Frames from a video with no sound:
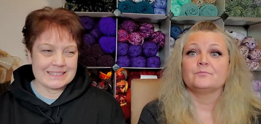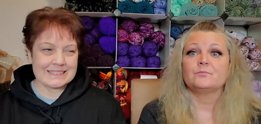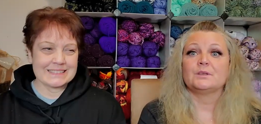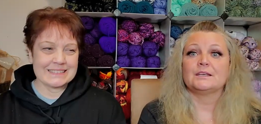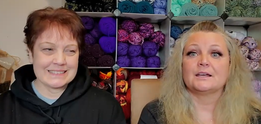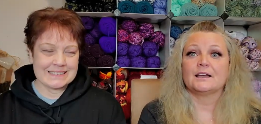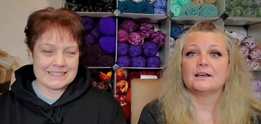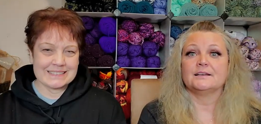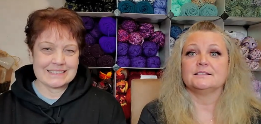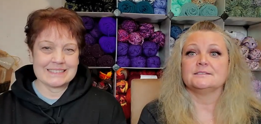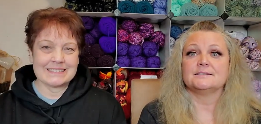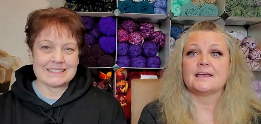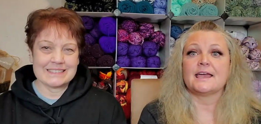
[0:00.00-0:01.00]

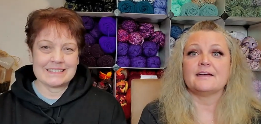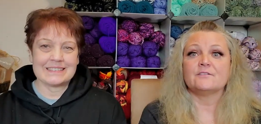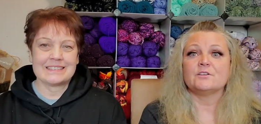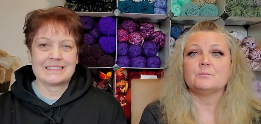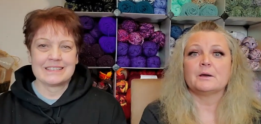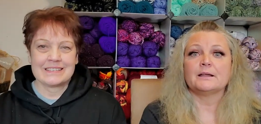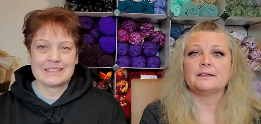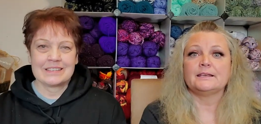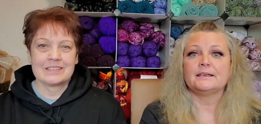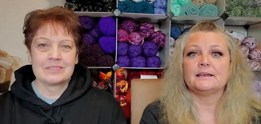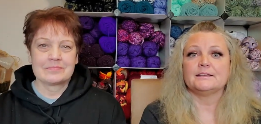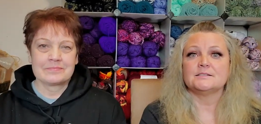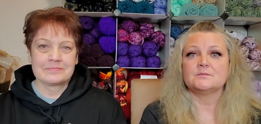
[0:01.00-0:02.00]
Speaker 1: because everybody
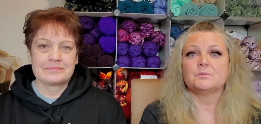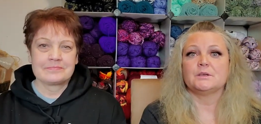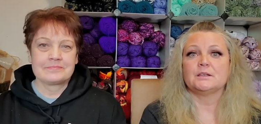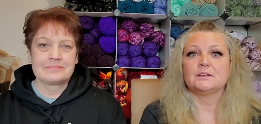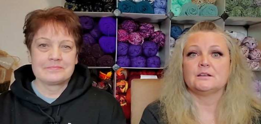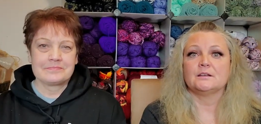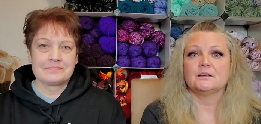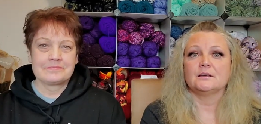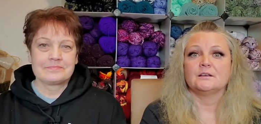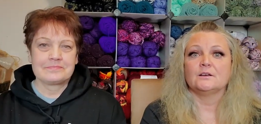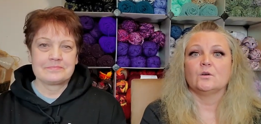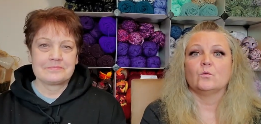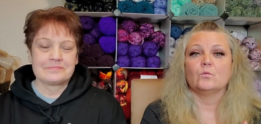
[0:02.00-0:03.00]
has been
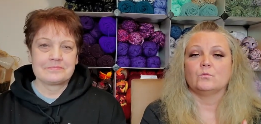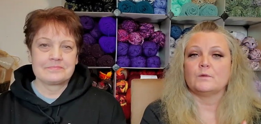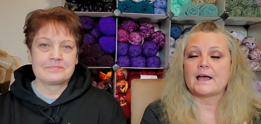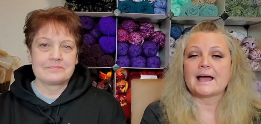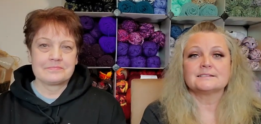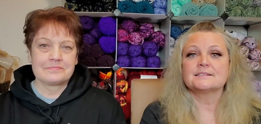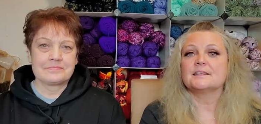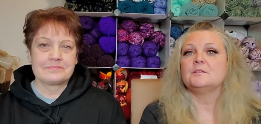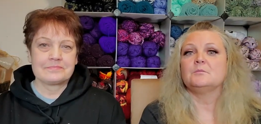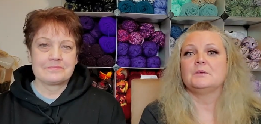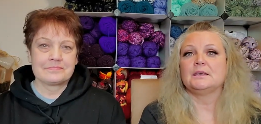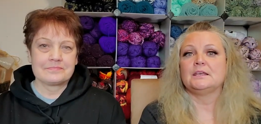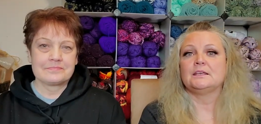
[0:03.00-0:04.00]

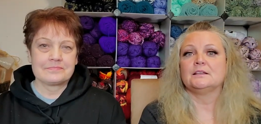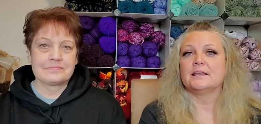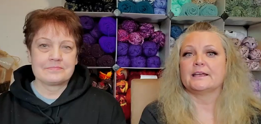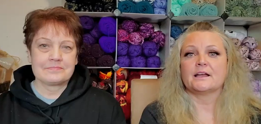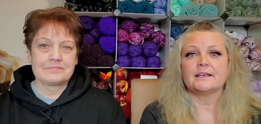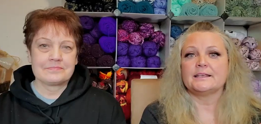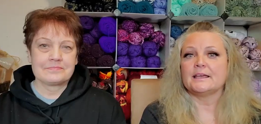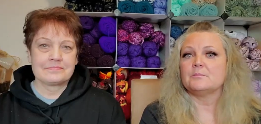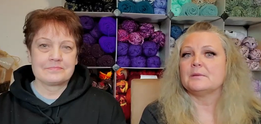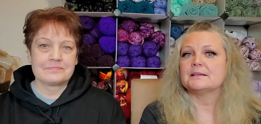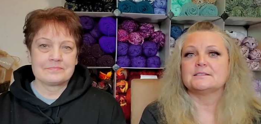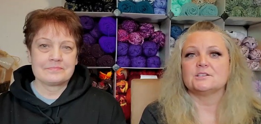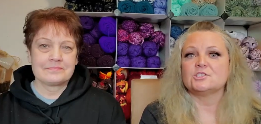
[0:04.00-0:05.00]
asking me, like, I get
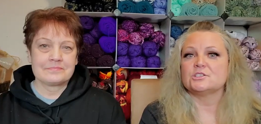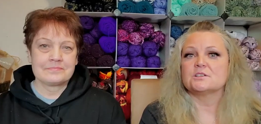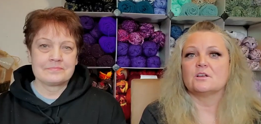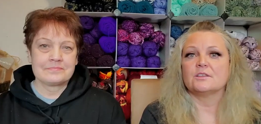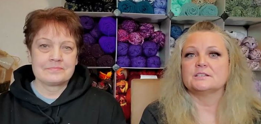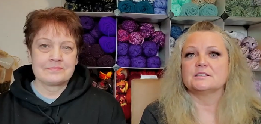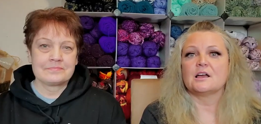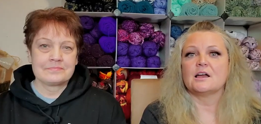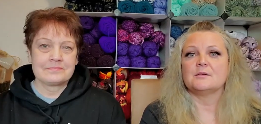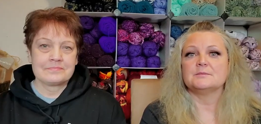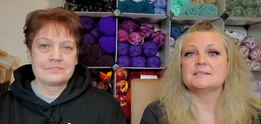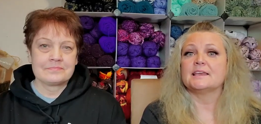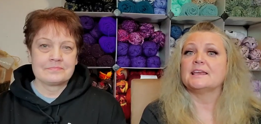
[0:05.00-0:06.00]
messages all the
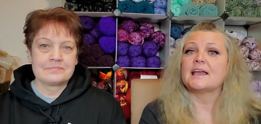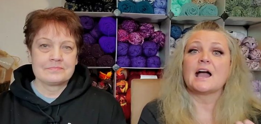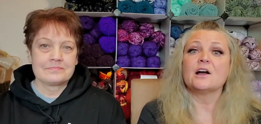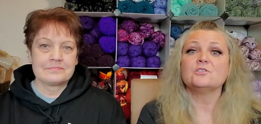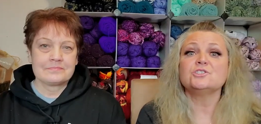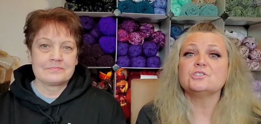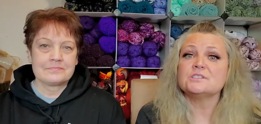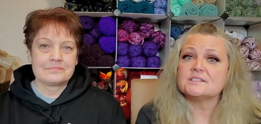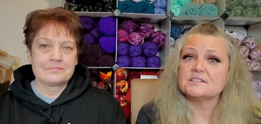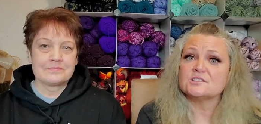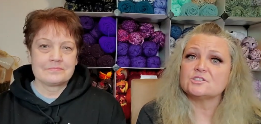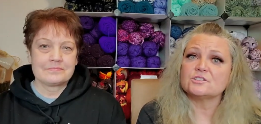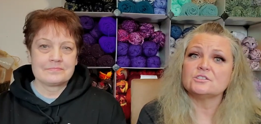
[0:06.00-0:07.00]
time saying, how's your
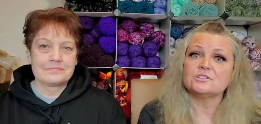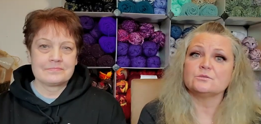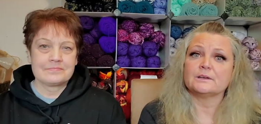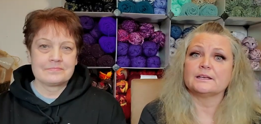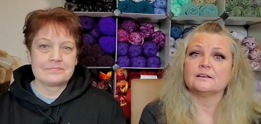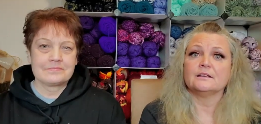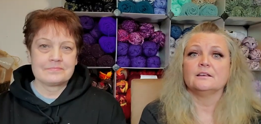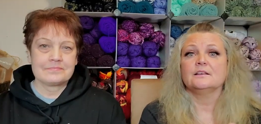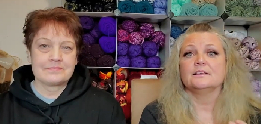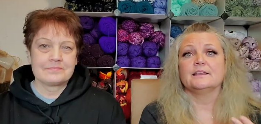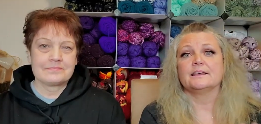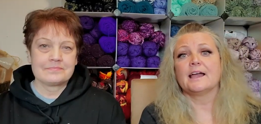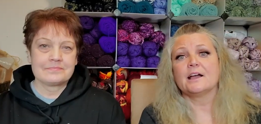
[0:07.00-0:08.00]
sister doing?
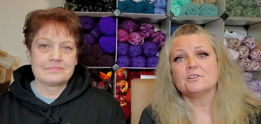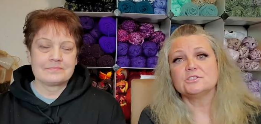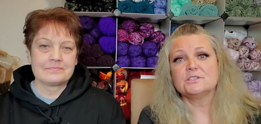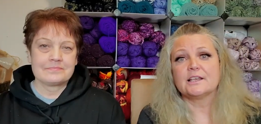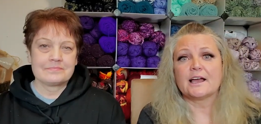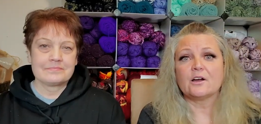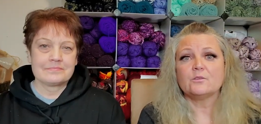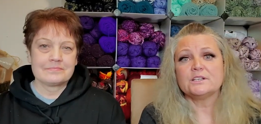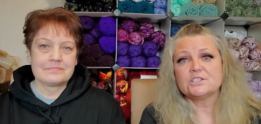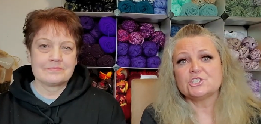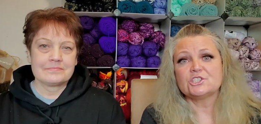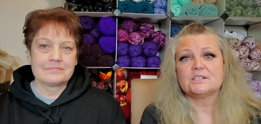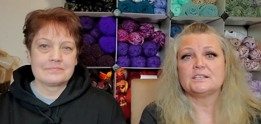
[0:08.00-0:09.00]
Like, how
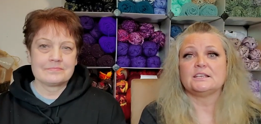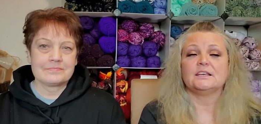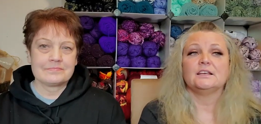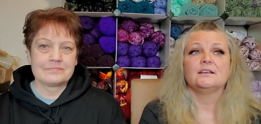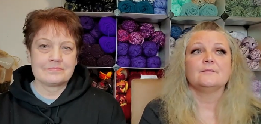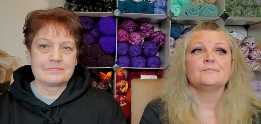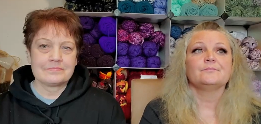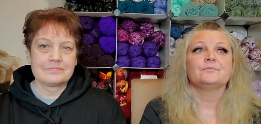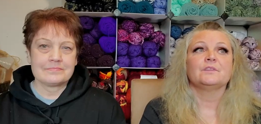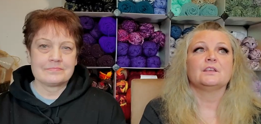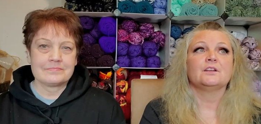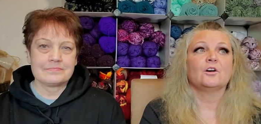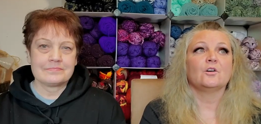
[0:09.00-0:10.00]
is she?
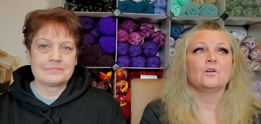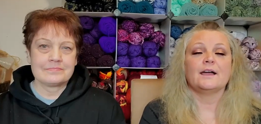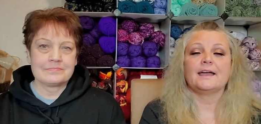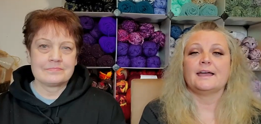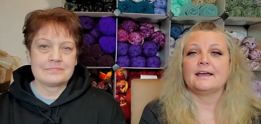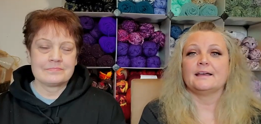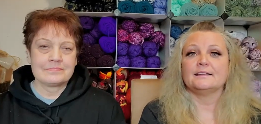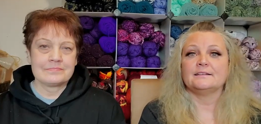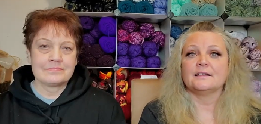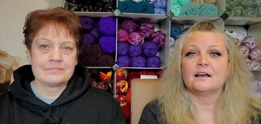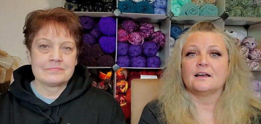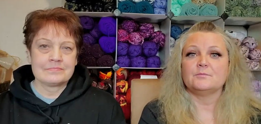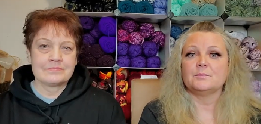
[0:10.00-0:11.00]
You know, and
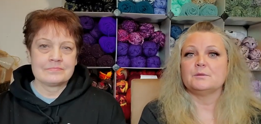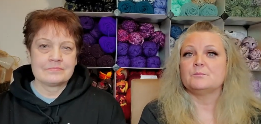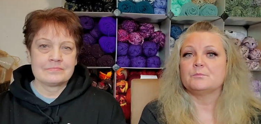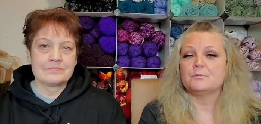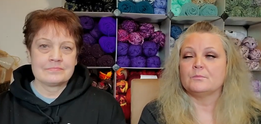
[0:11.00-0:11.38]
I've been